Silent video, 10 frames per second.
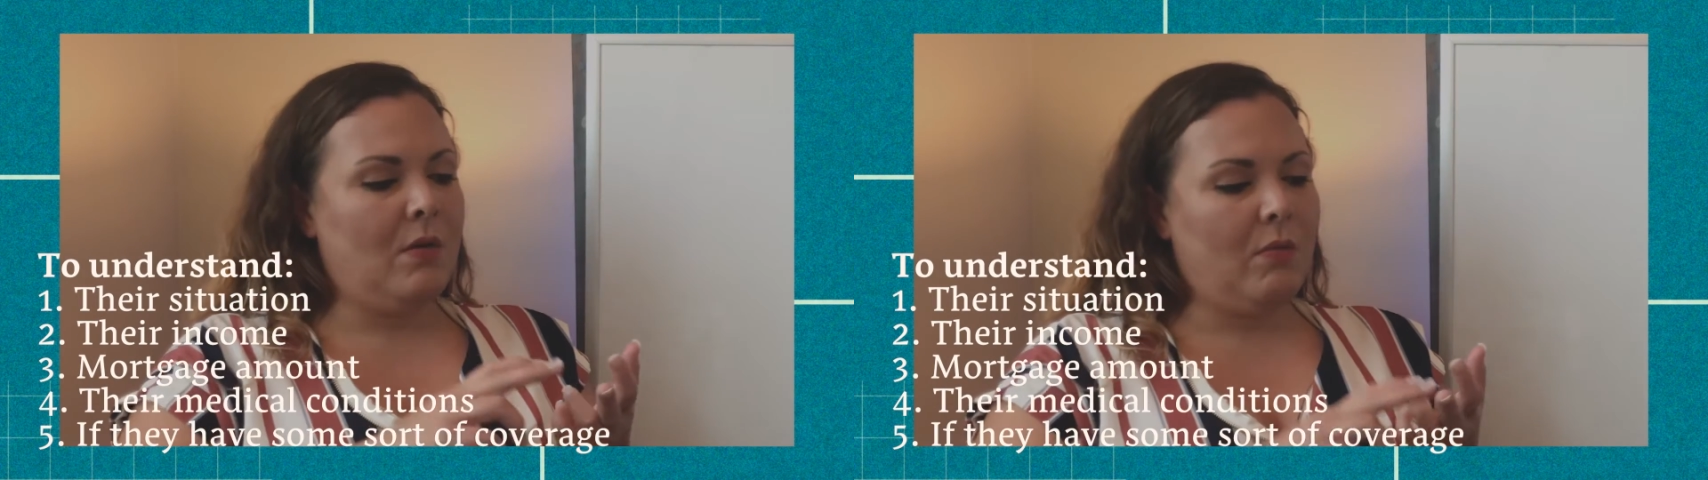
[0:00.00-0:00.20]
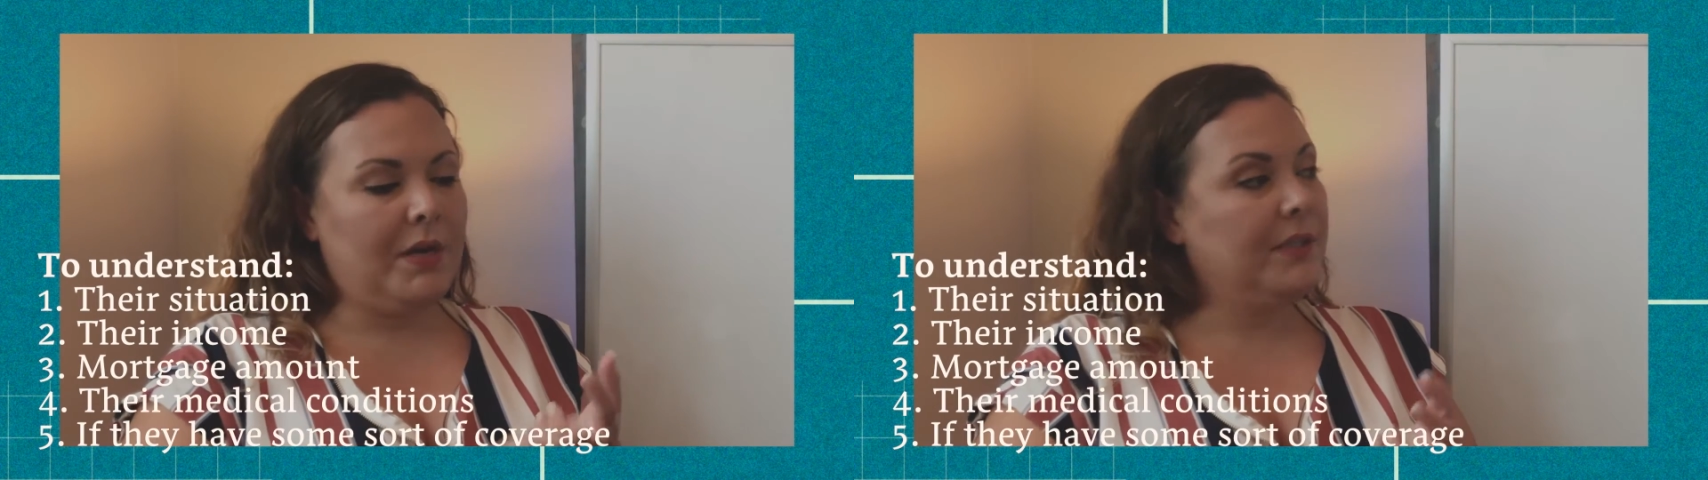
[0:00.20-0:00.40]

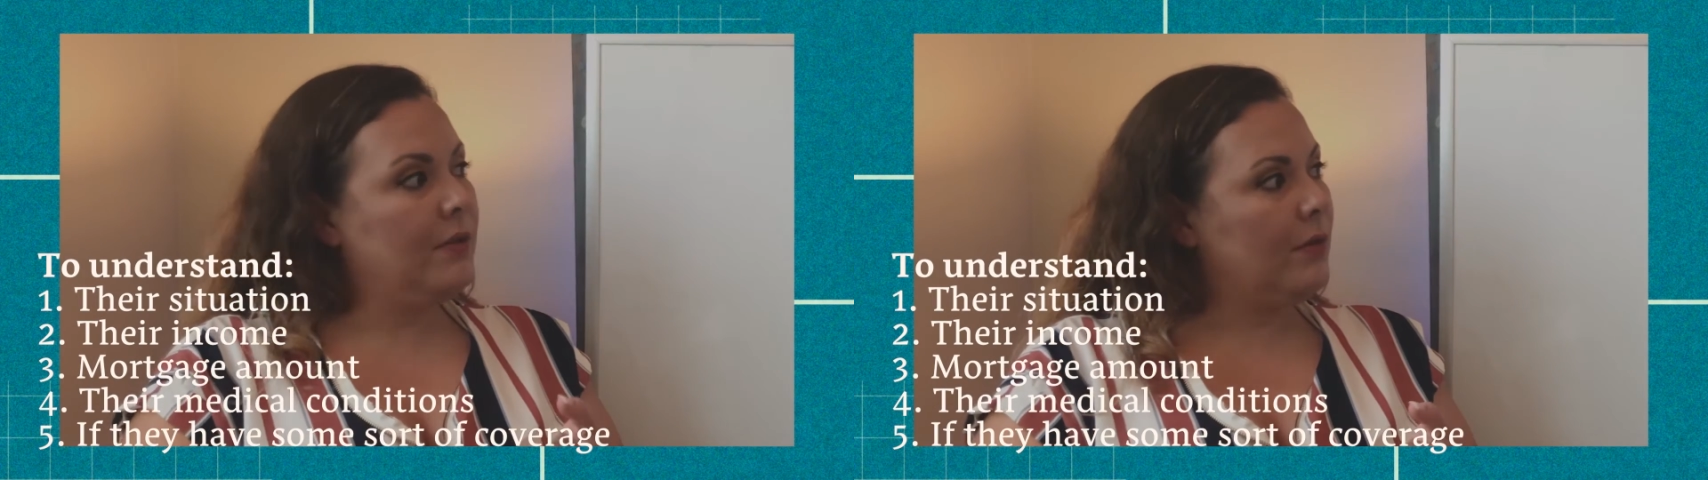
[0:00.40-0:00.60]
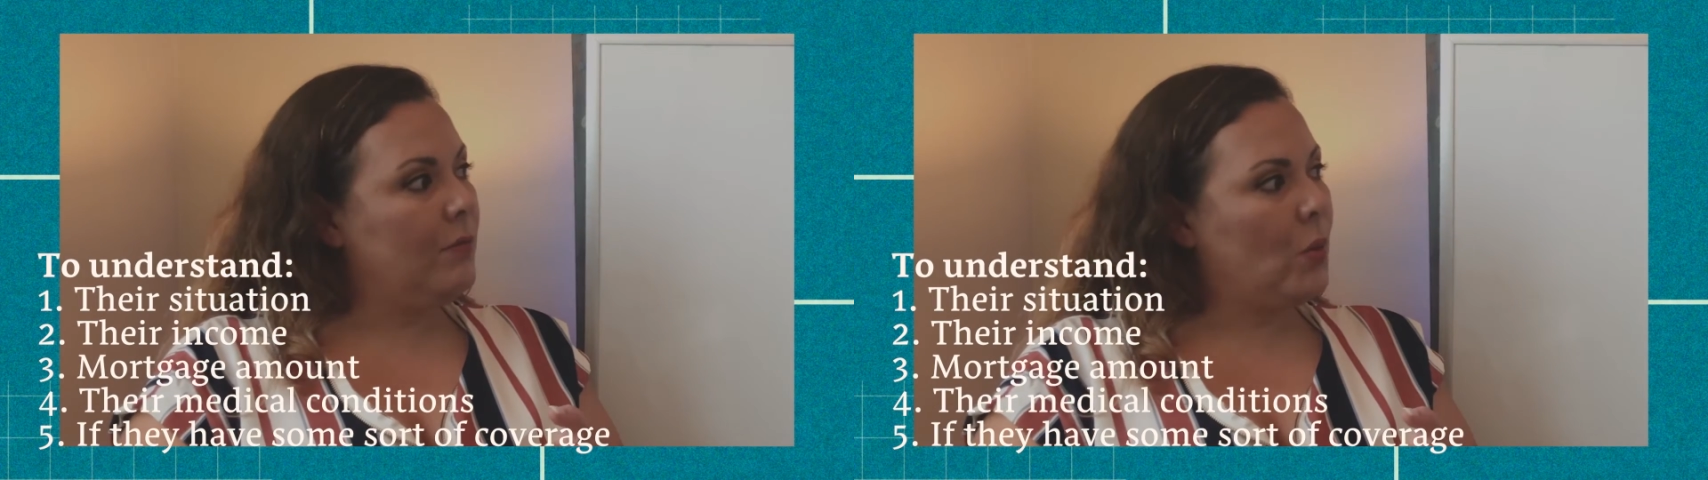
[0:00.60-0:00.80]
what is
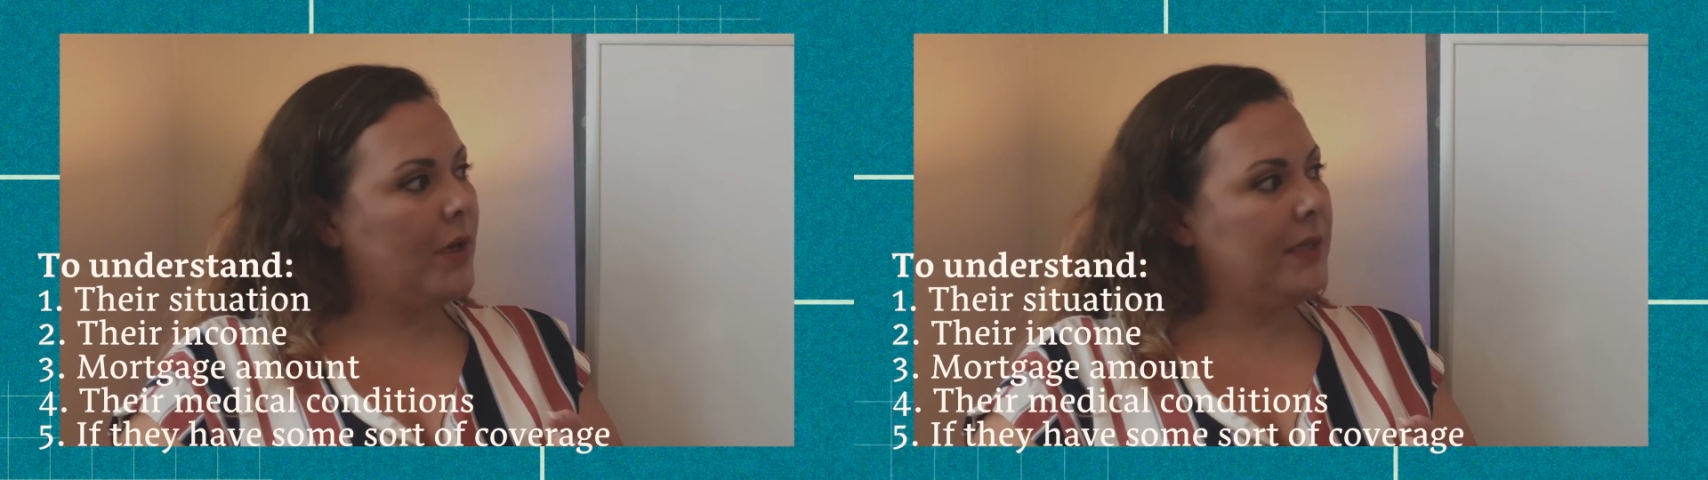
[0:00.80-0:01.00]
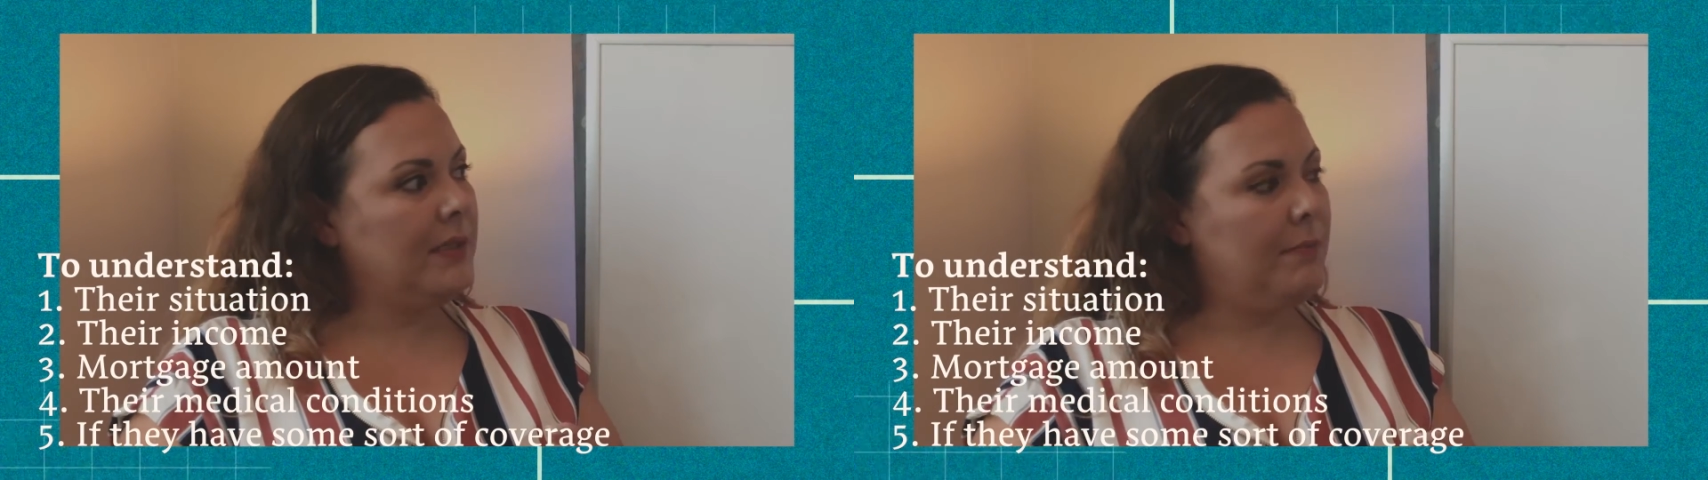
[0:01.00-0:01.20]
their
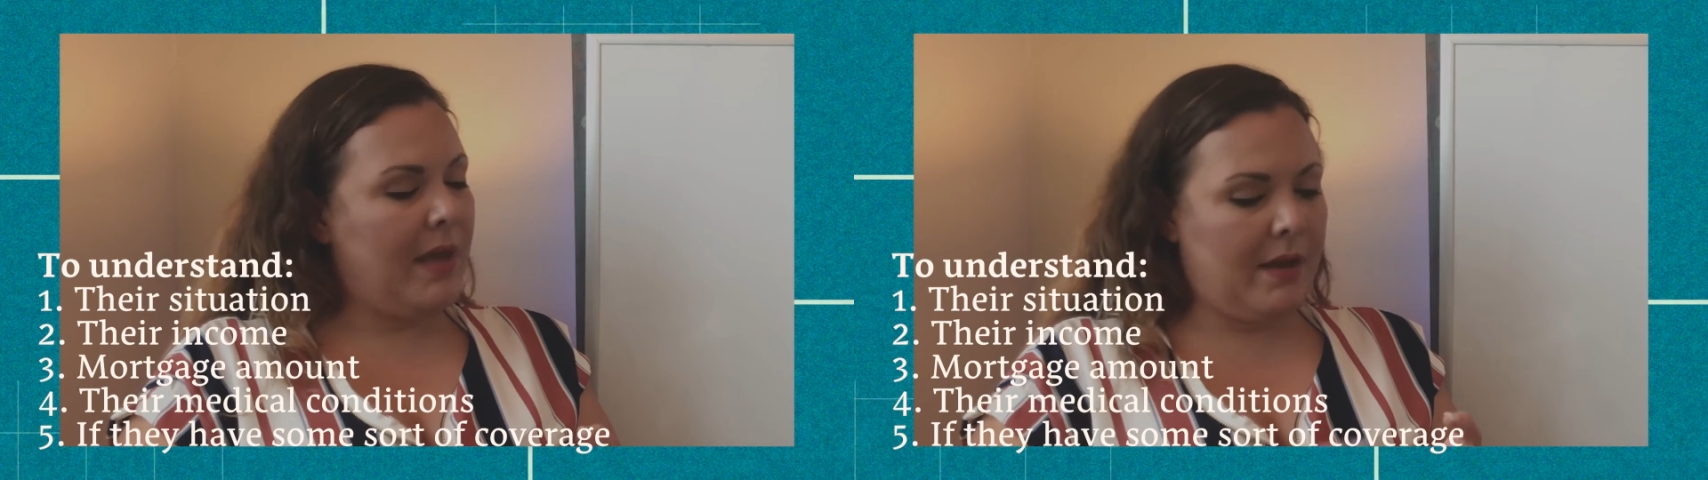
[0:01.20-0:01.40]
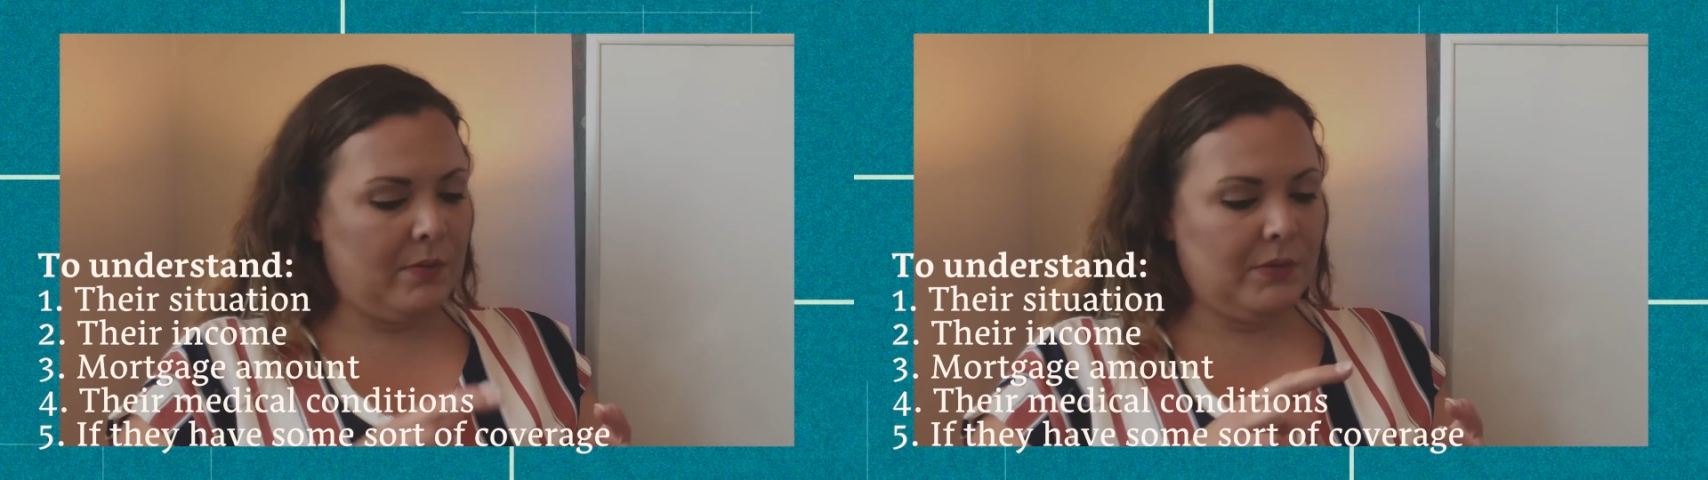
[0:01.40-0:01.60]
mortgage
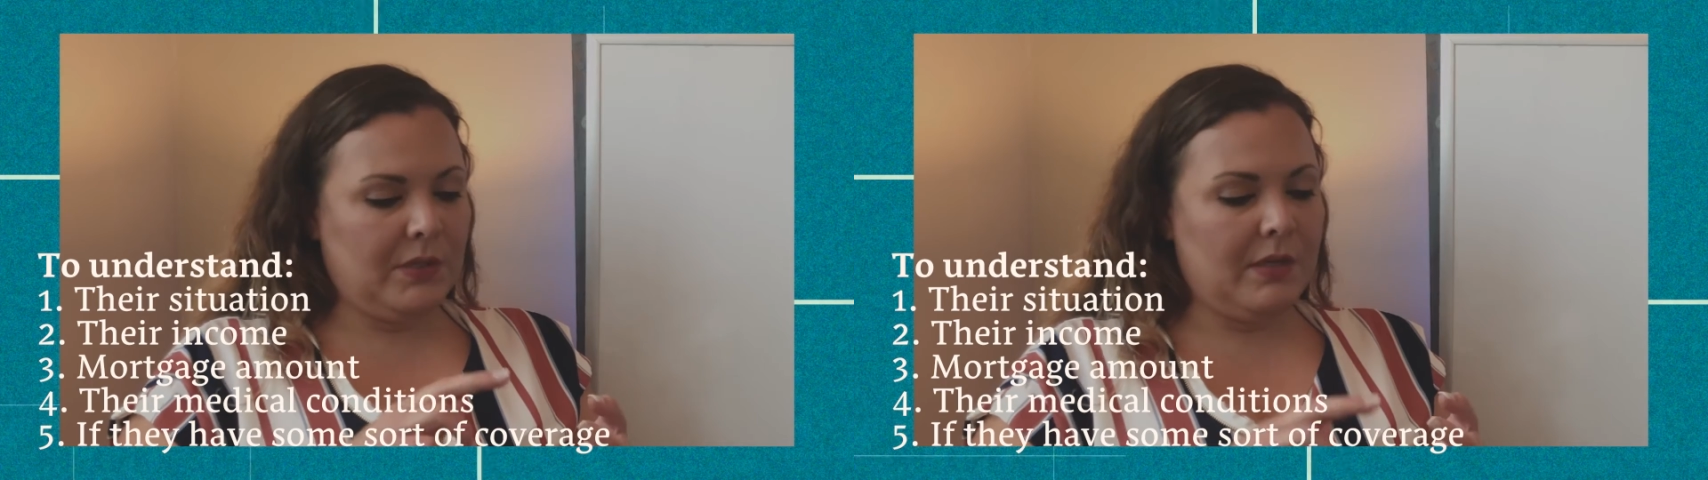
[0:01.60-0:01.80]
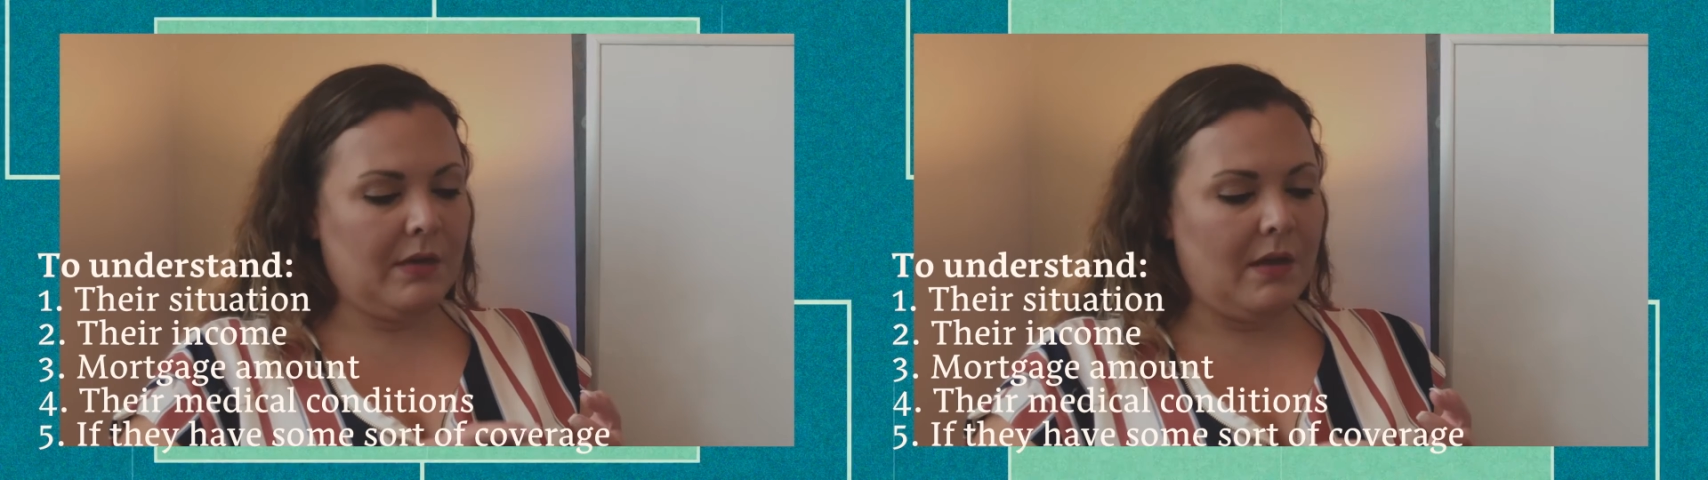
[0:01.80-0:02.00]
amount,